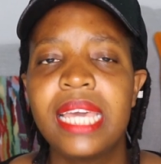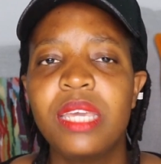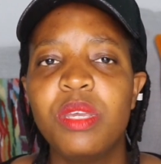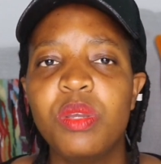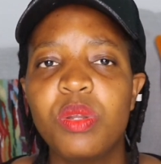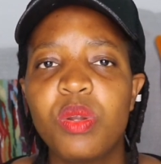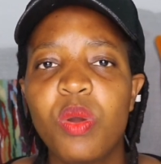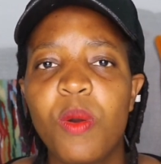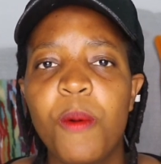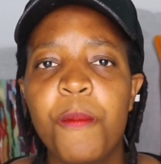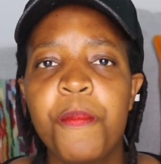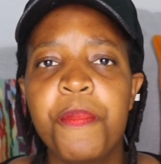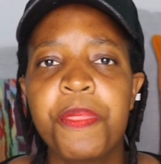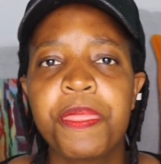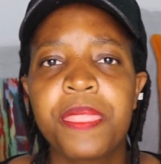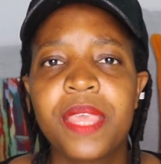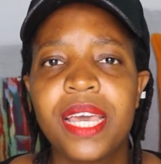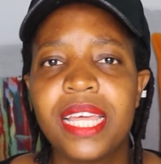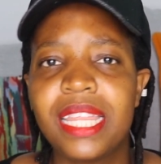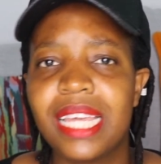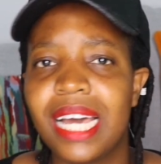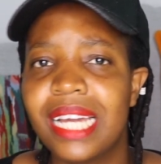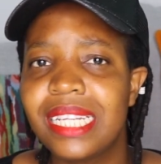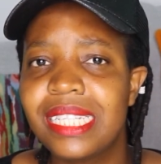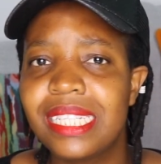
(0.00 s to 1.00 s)
You know,
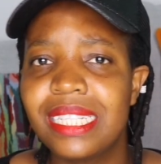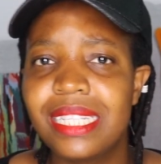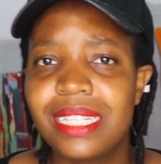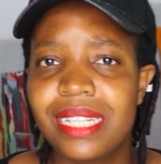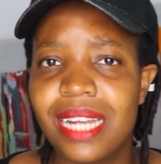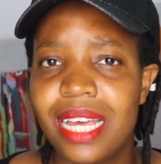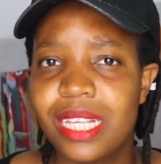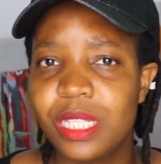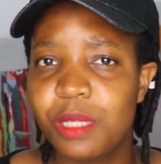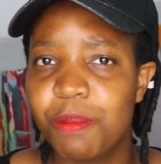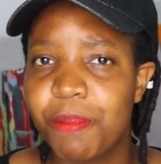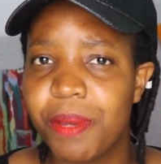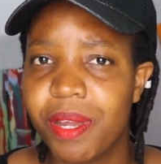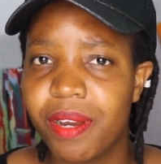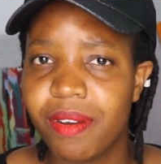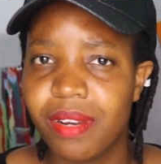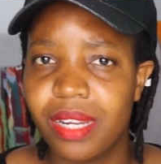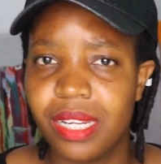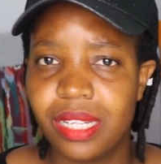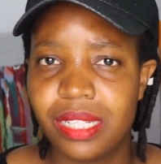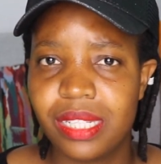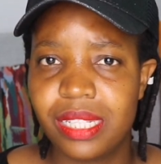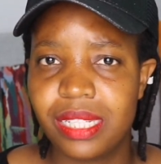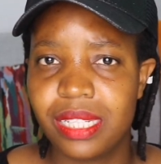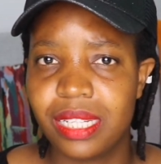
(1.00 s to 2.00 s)
that
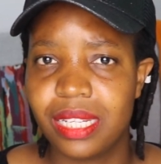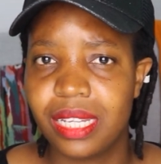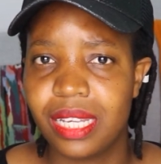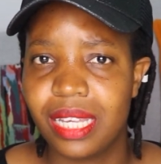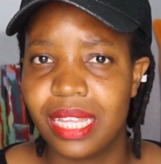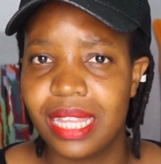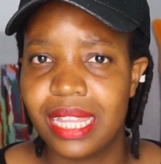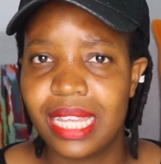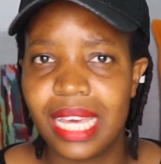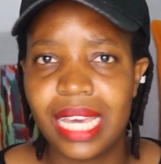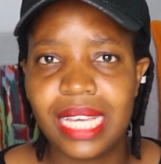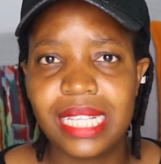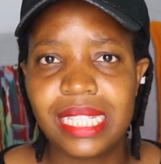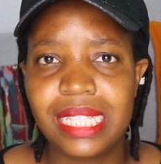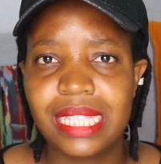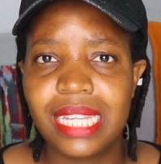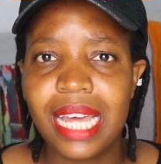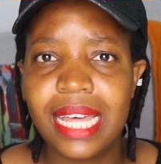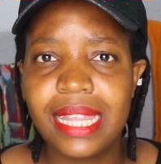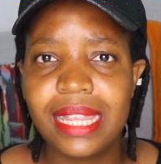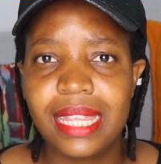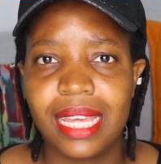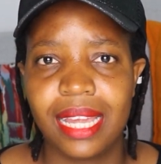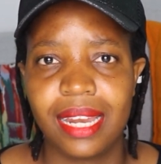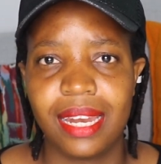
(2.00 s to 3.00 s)
transparency, there is
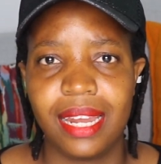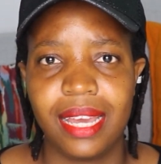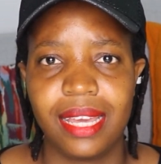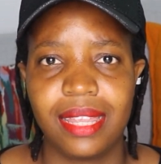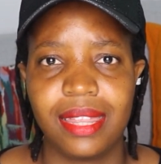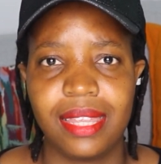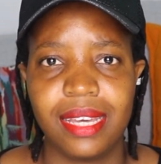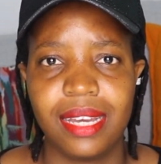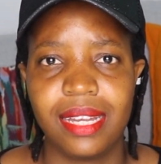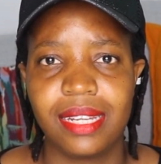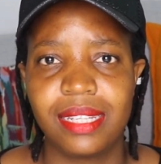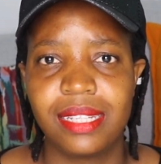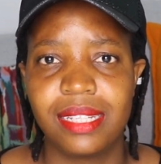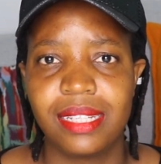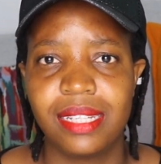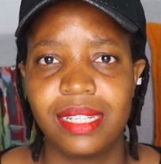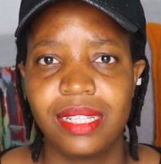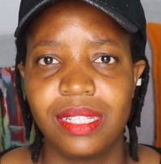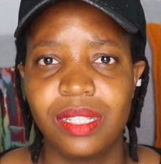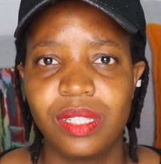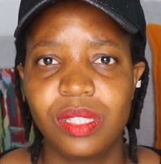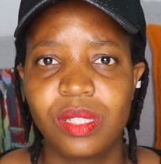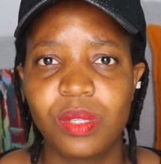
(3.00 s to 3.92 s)
nothing like that.